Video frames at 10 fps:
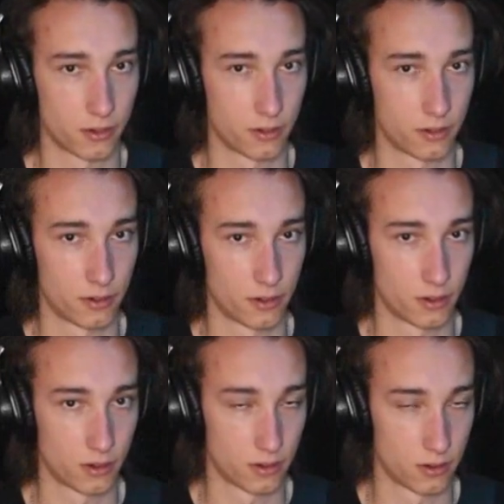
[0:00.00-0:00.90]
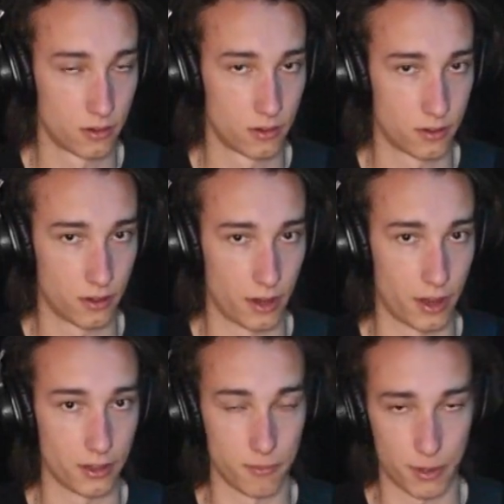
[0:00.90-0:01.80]

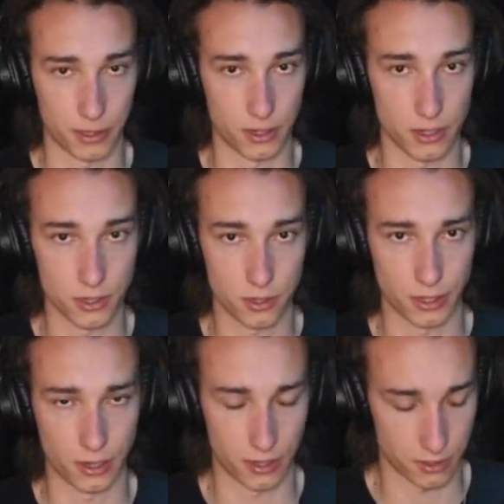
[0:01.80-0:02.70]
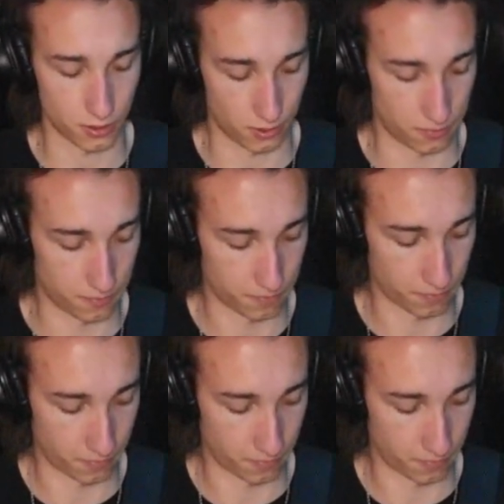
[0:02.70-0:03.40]
and then you pick the D string on its own.